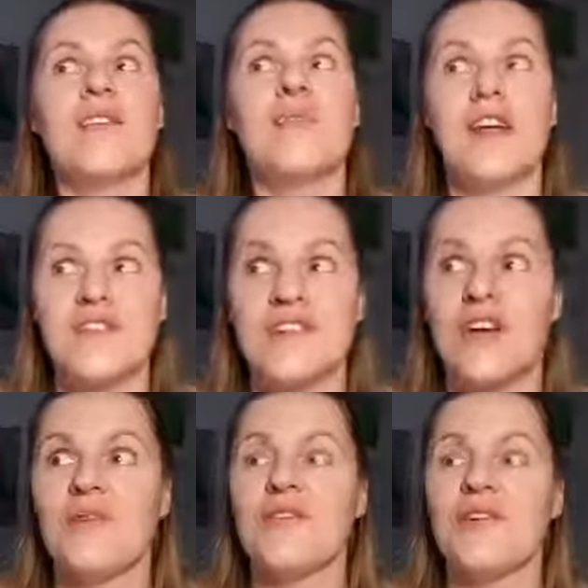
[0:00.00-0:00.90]
we have to
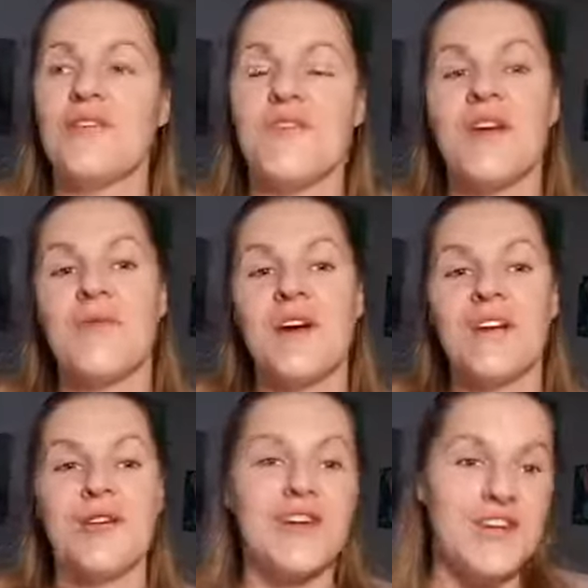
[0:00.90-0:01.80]
start with a good framework
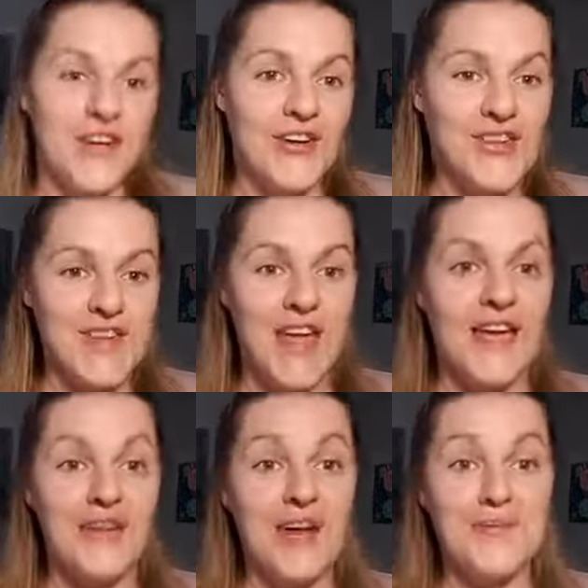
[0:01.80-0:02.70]
in order to
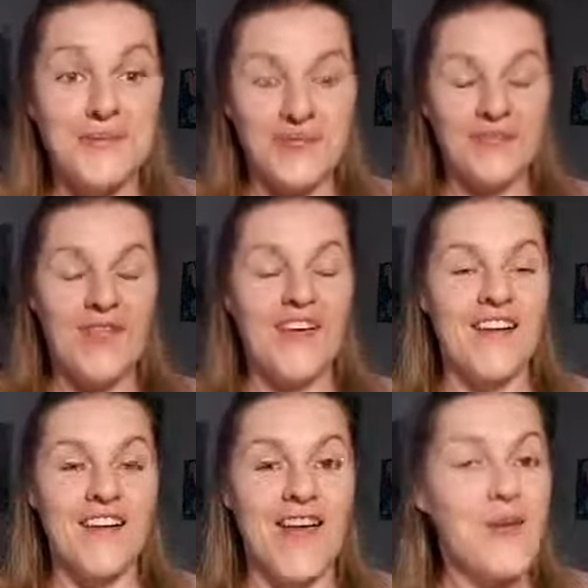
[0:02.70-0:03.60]
understand, right?
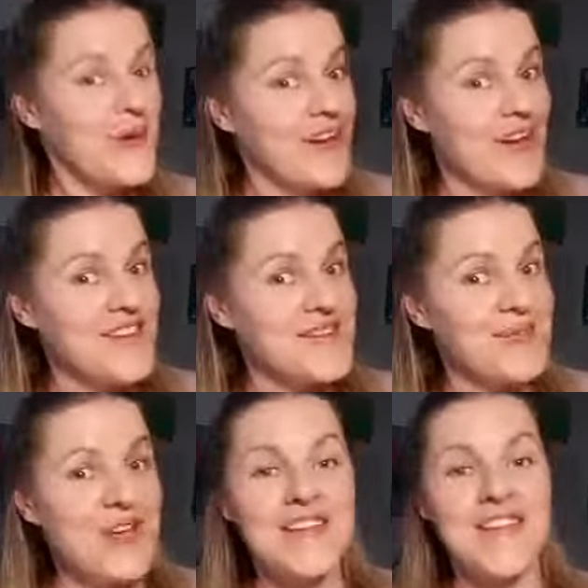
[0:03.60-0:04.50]
I hope you had an awesome
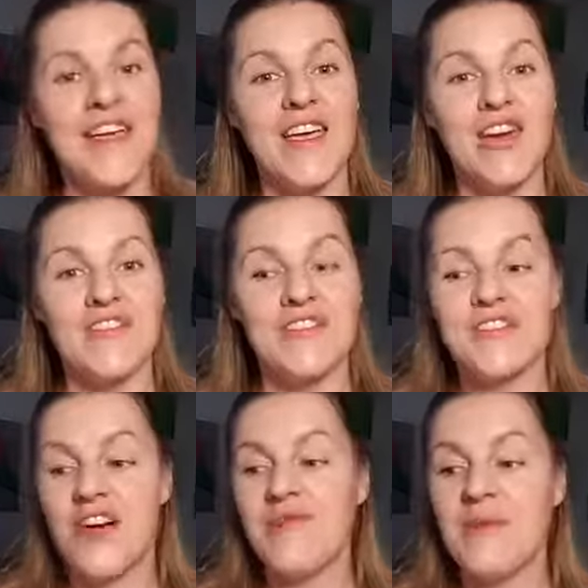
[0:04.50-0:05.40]
week. Take care of
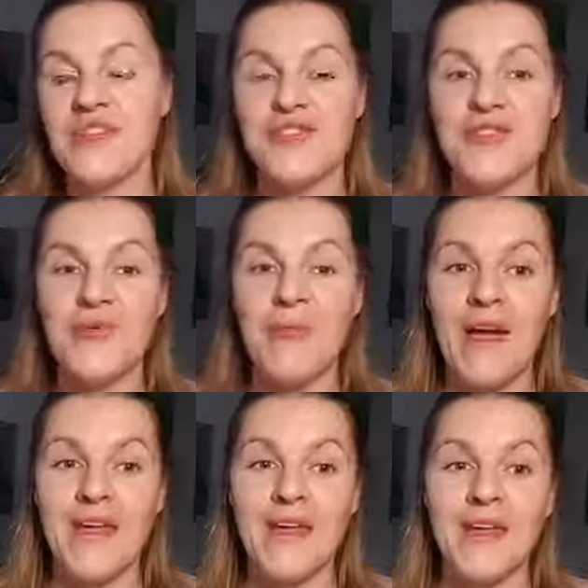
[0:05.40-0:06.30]
yourself. Make sure you tune
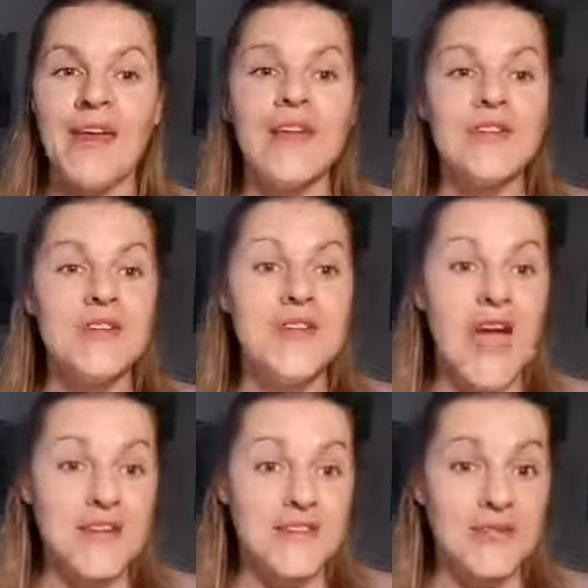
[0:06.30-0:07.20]
back in
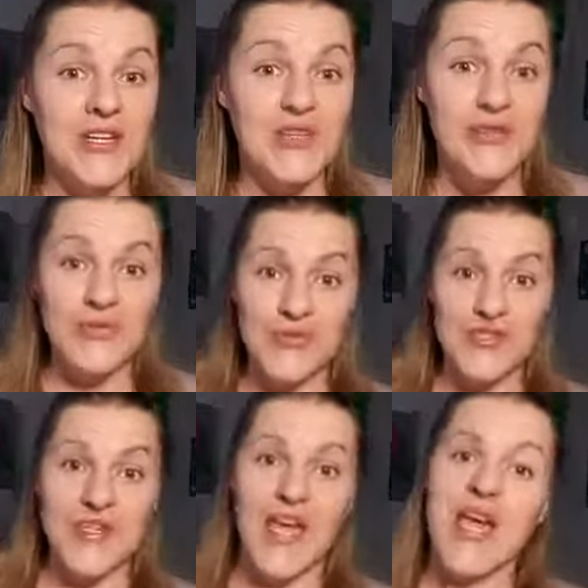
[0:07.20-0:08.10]
next week,
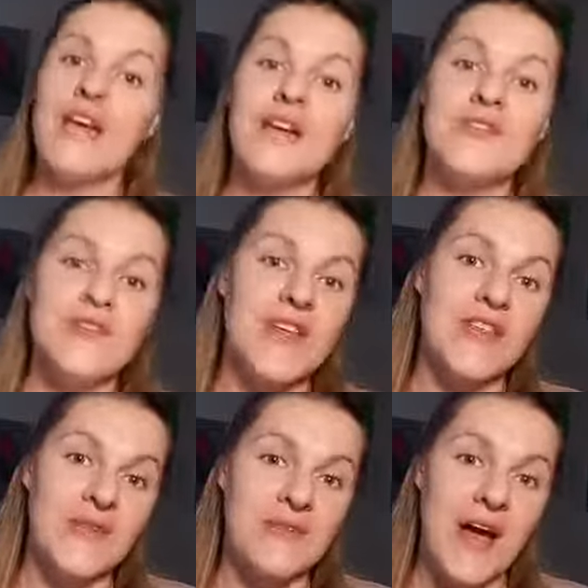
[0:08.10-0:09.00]
Tuesday
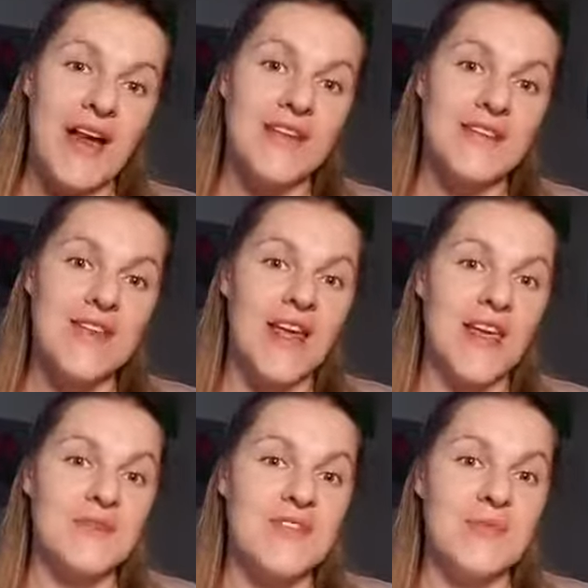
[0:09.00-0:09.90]
through Friday is 10
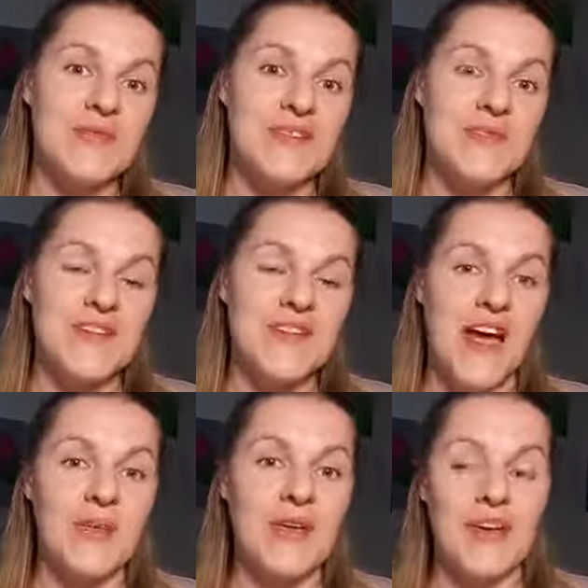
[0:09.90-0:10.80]
a.m. Pacific
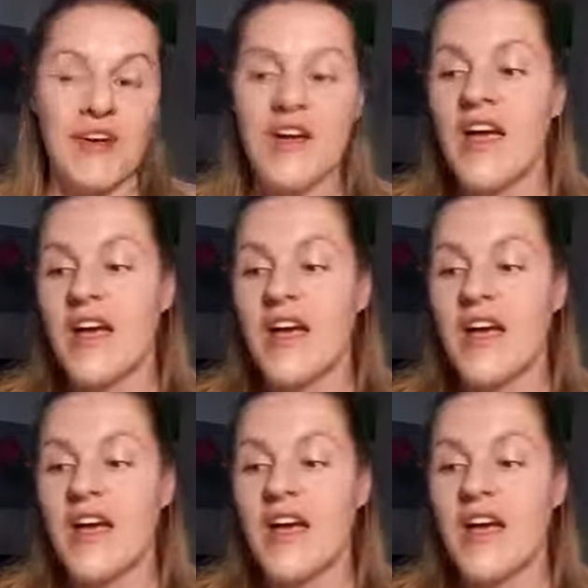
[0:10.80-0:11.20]
time here.